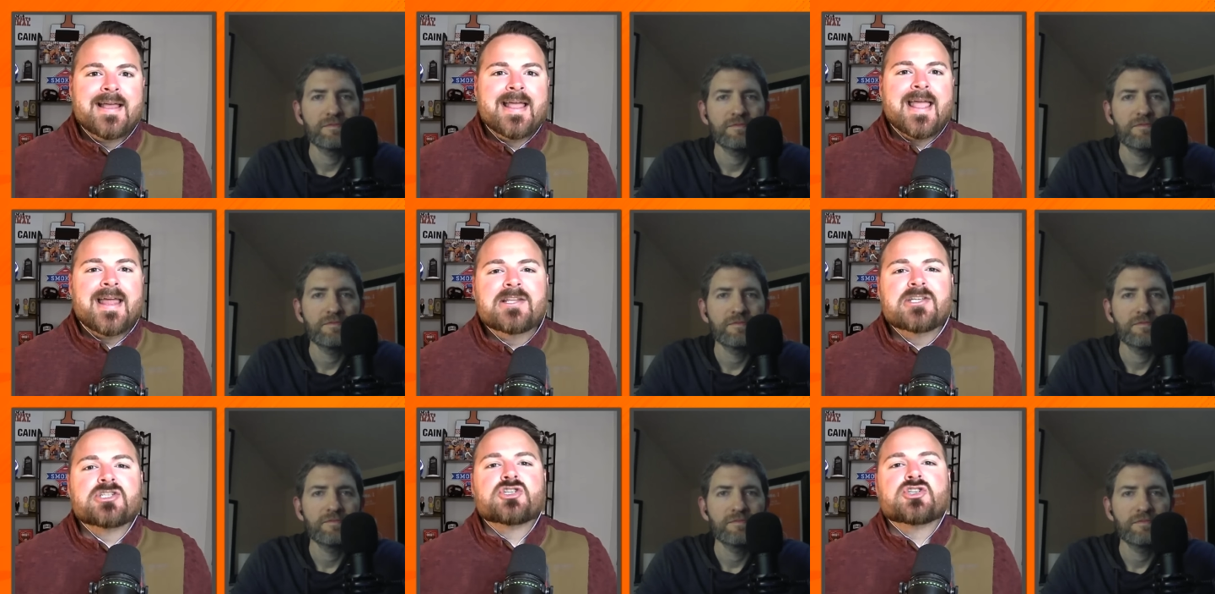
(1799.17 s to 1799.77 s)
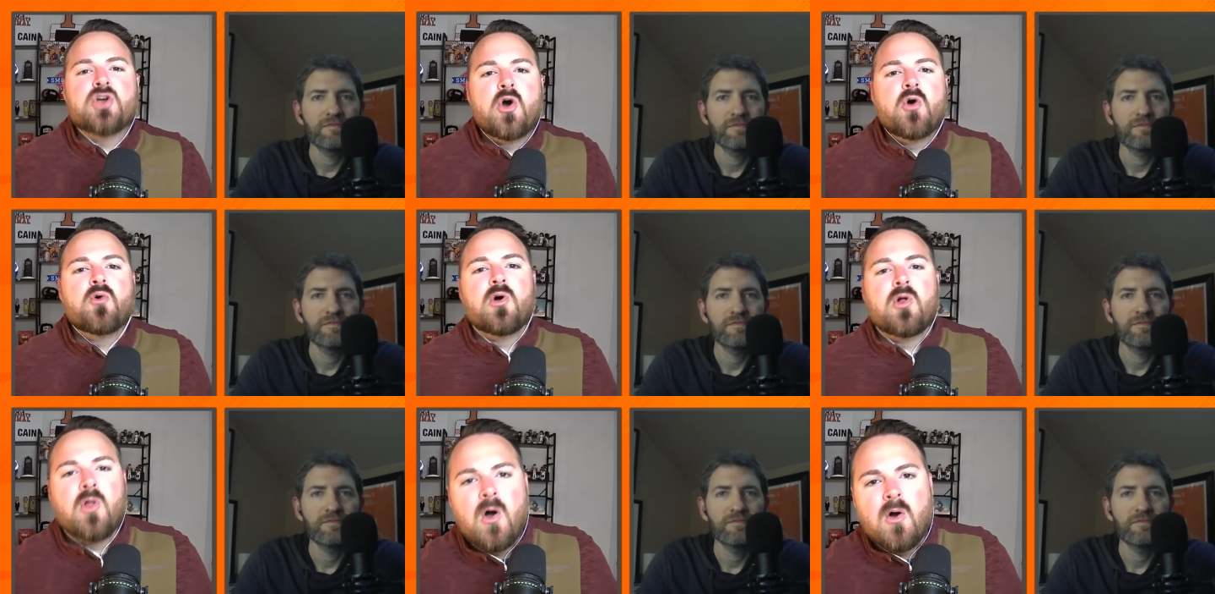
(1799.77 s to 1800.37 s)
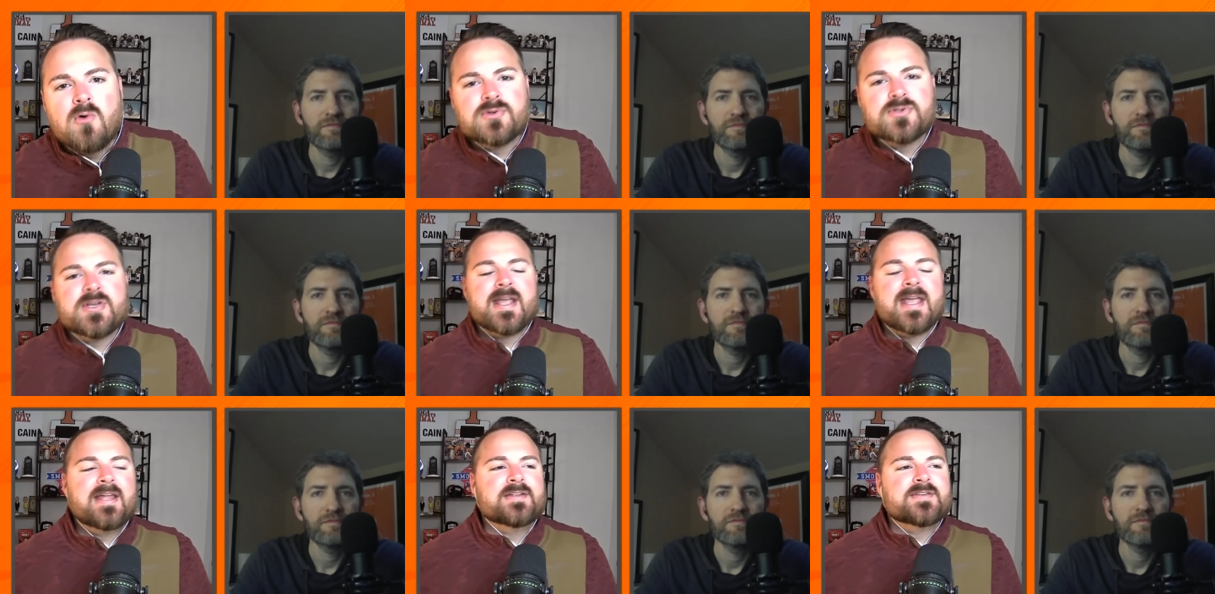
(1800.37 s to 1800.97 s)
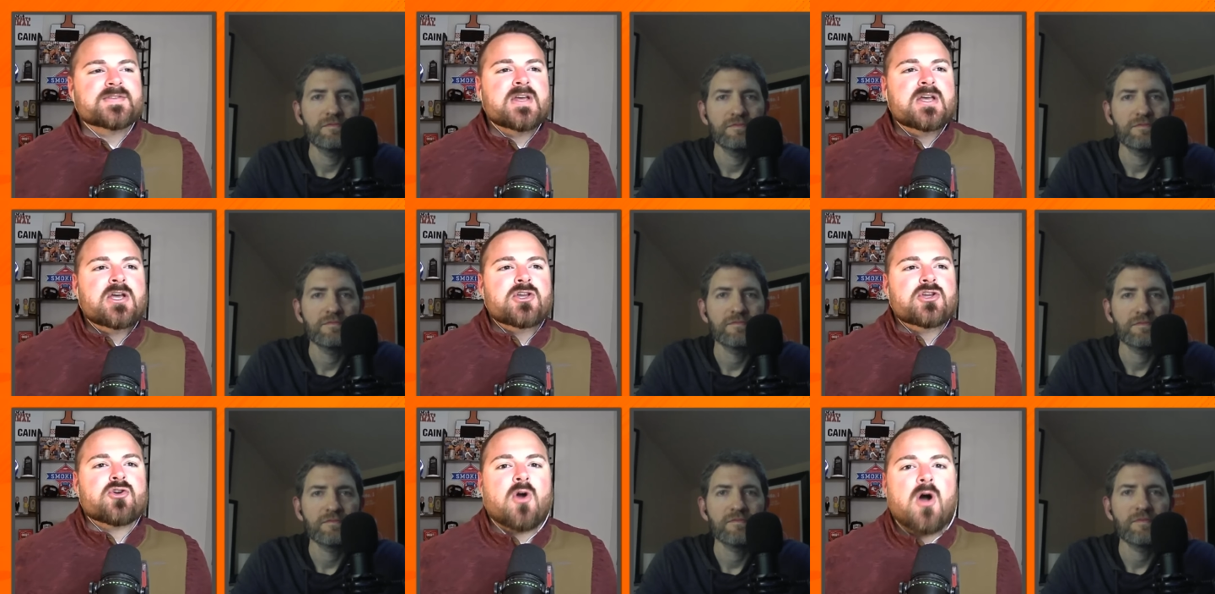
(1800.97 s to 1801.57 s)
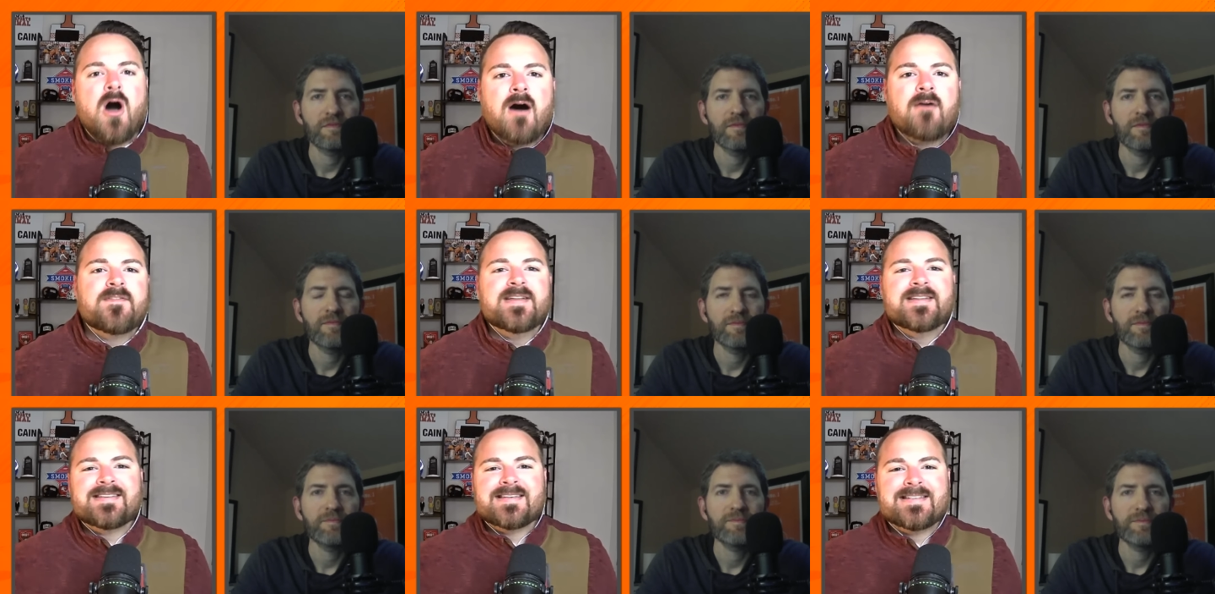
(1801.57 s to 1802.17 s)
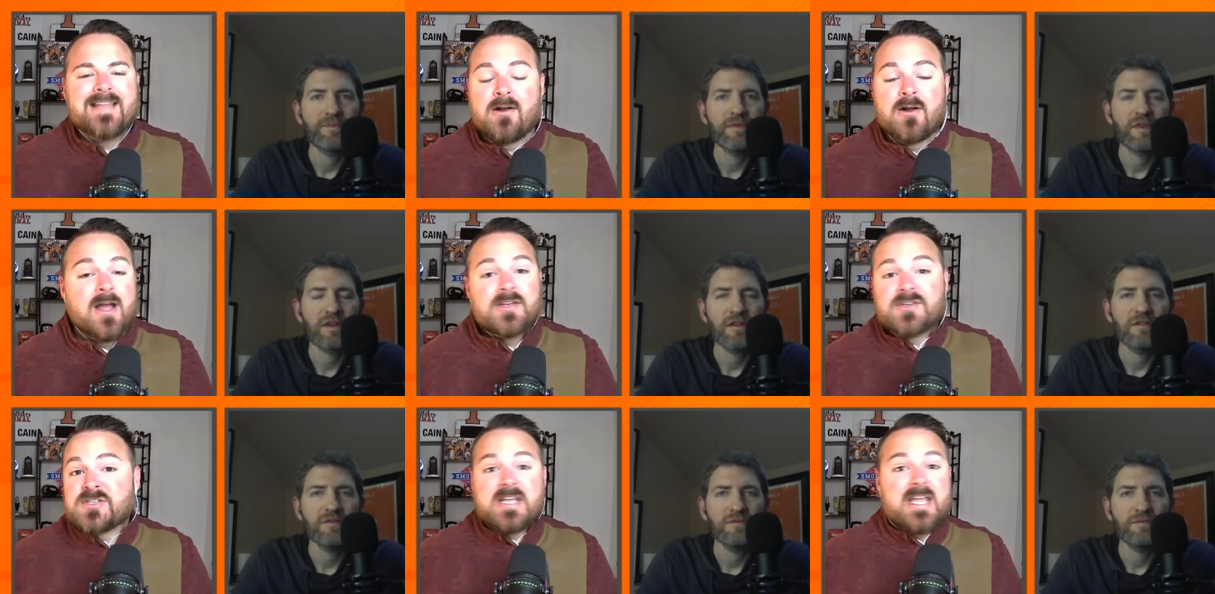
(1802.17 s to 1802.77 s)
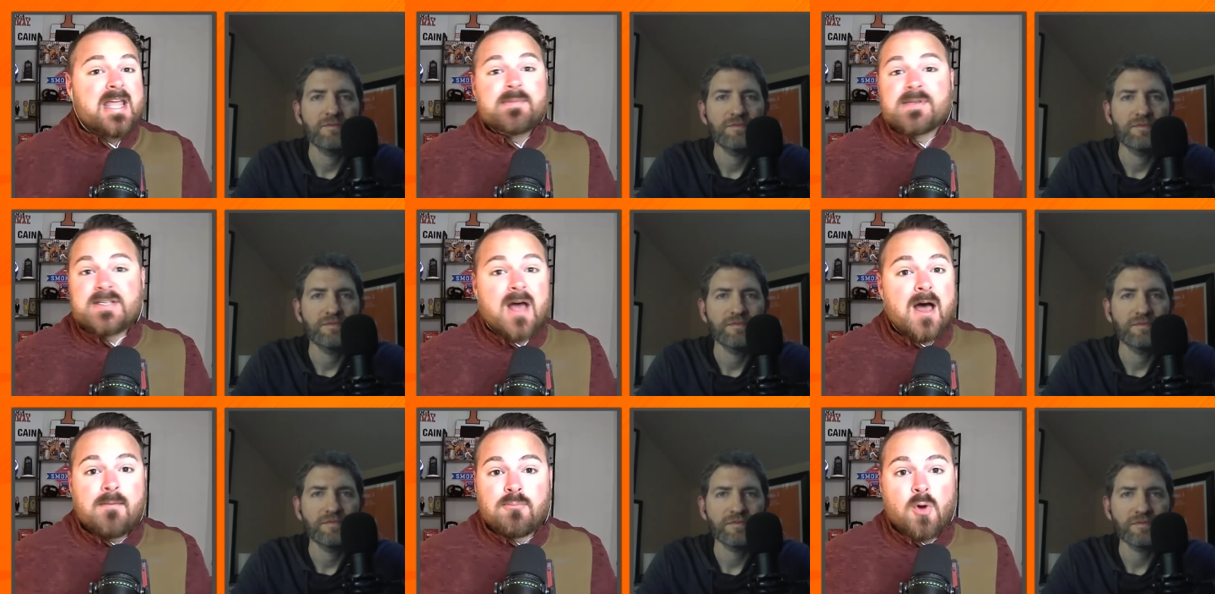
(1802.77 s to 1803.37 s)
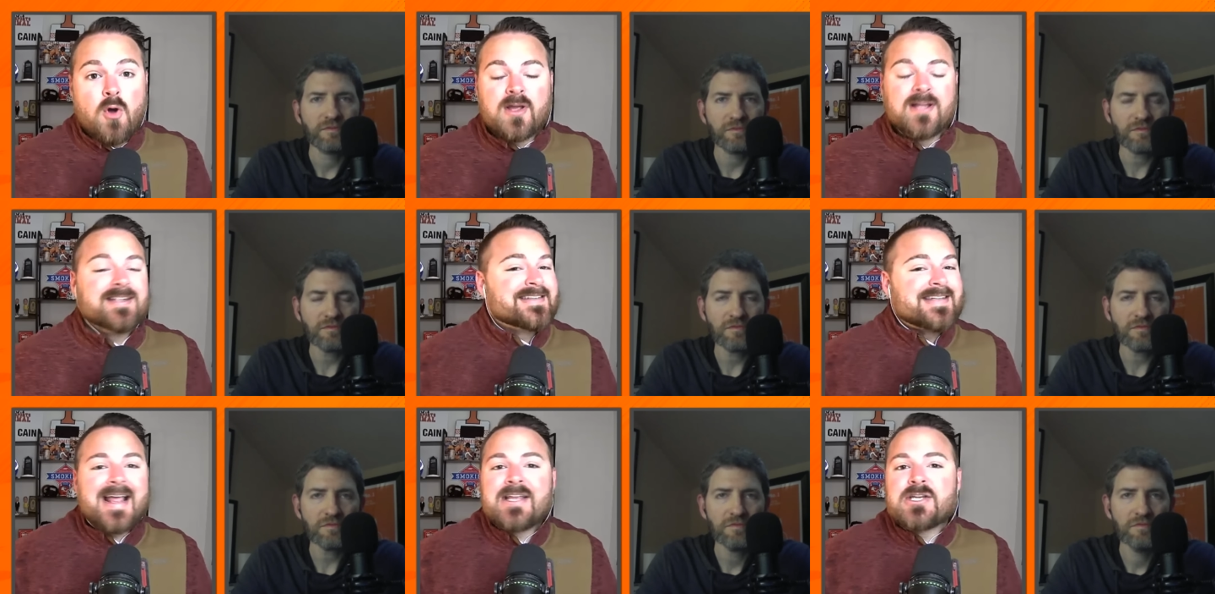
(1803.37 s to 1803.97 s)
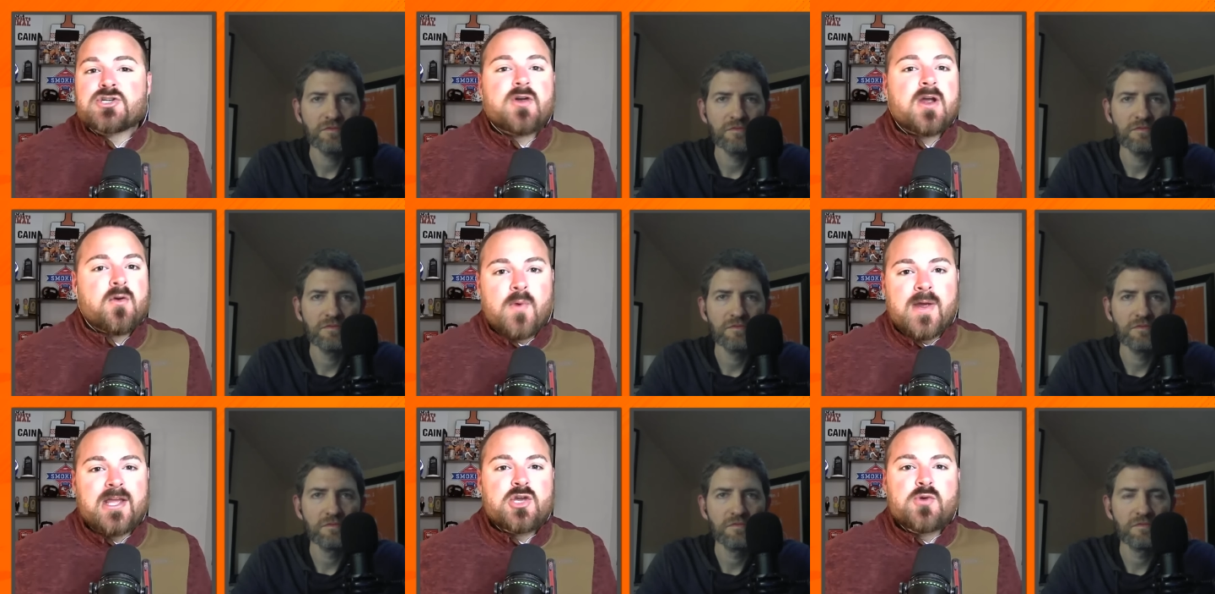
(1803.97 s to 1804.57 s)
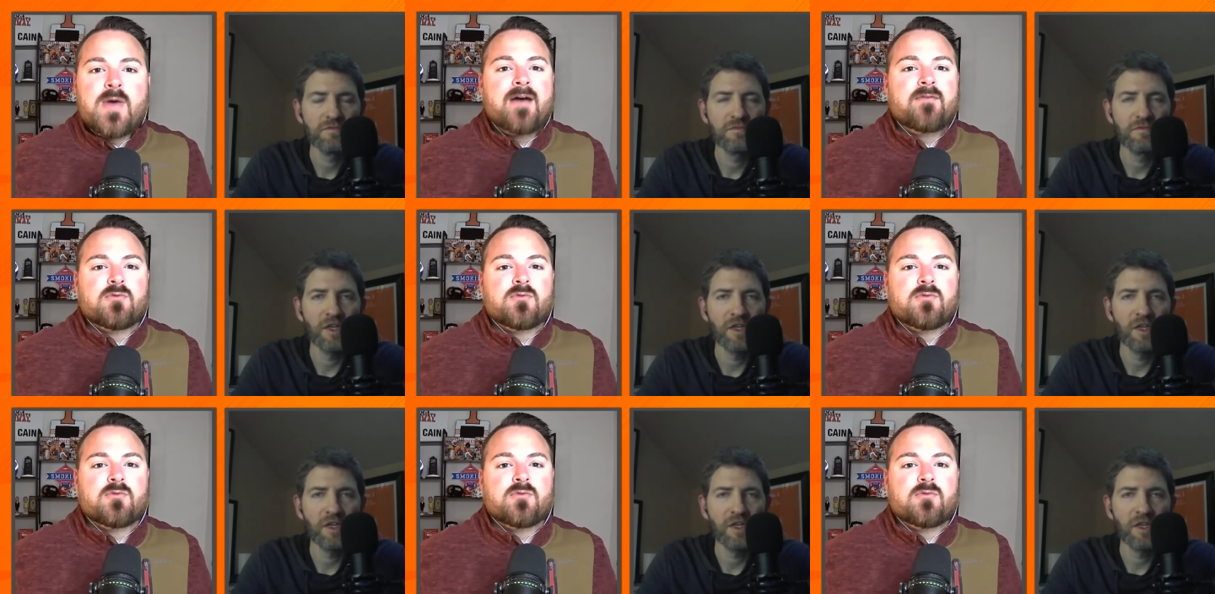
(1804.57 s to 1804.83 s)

Speaker 1: it is so close. Like it is. Your offense is there. Scheme is not broken. Second straight week, you have